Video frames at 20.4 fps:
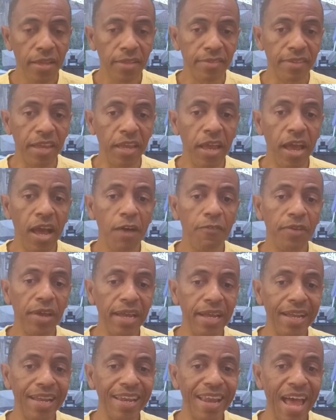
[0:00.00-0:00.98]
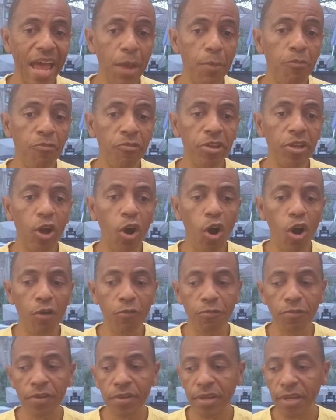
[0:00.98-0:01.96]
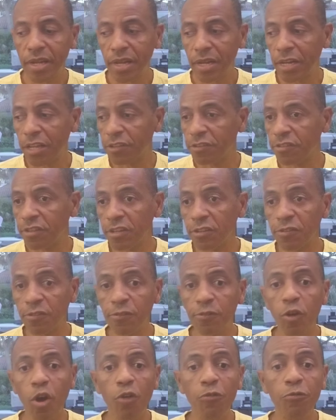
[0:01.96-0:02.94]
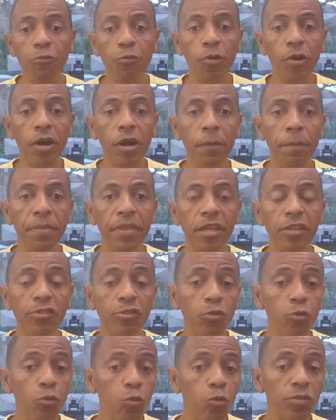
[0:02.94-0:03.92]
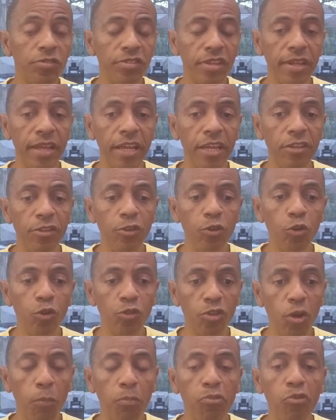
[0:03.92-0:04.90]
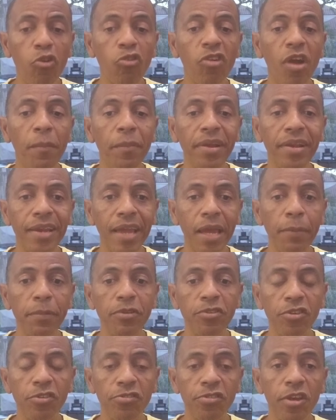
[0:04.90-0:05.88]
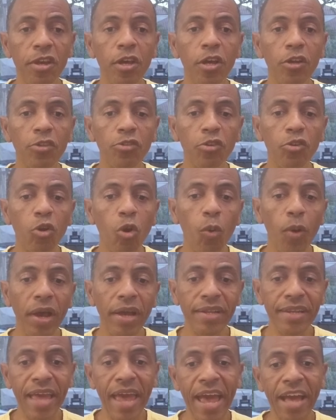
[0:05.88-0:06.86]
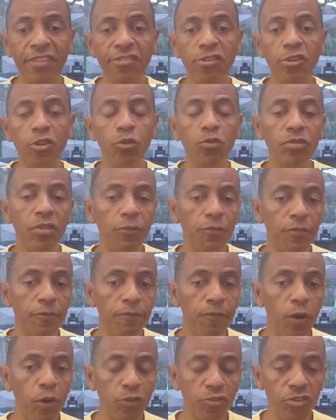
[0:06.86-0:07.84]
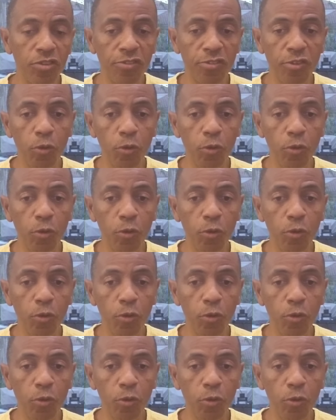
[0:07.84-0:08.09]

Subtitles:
They have a library of, let's say, software tools that they can use, or programming languages, to go ahead and execute different functions.